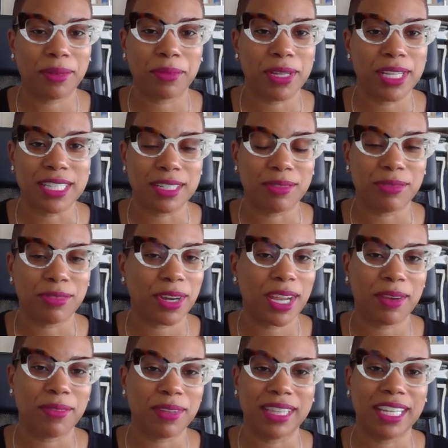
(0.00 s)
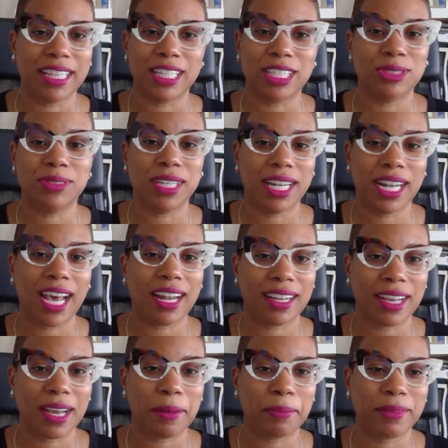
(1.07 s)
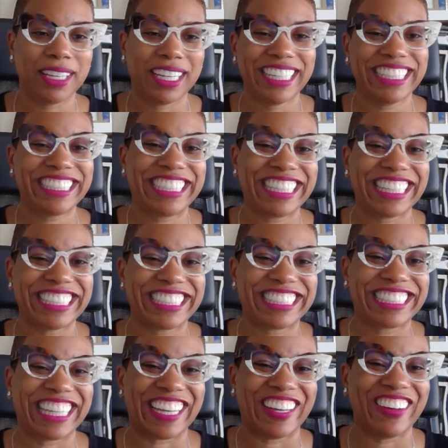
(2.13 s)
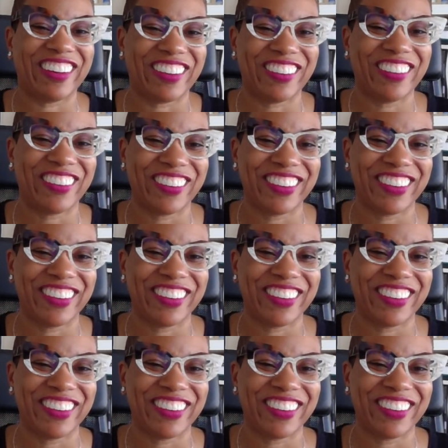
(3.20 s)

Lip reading: a reason for everything that you did not accomplish. So